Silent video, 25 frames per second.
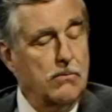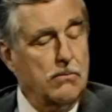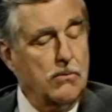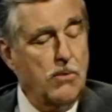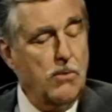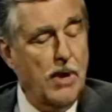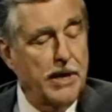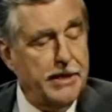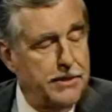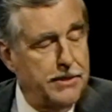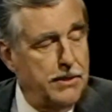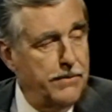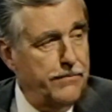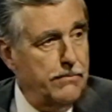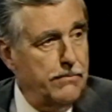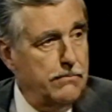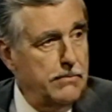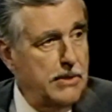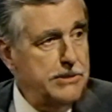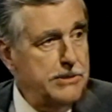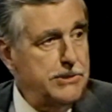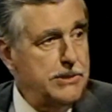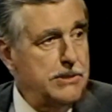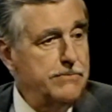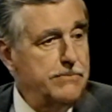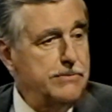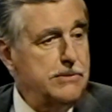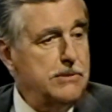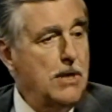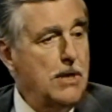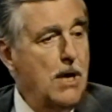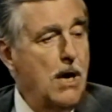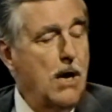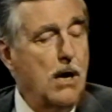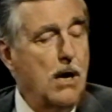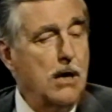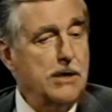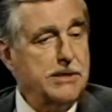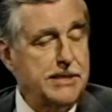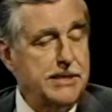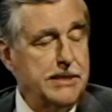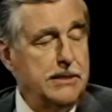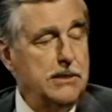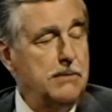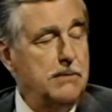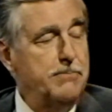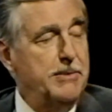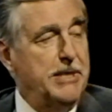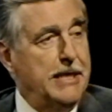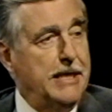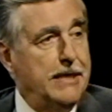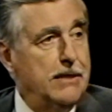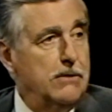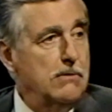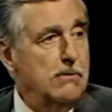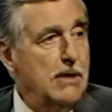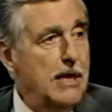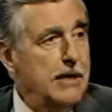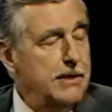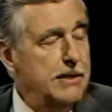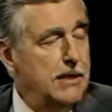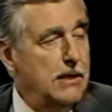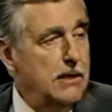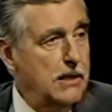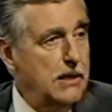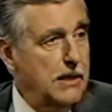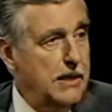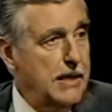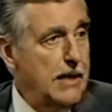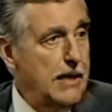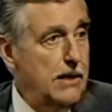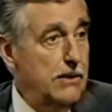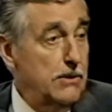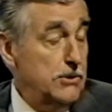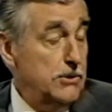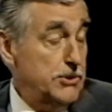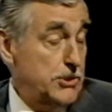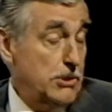quite different redshifts are seen to be interacting together,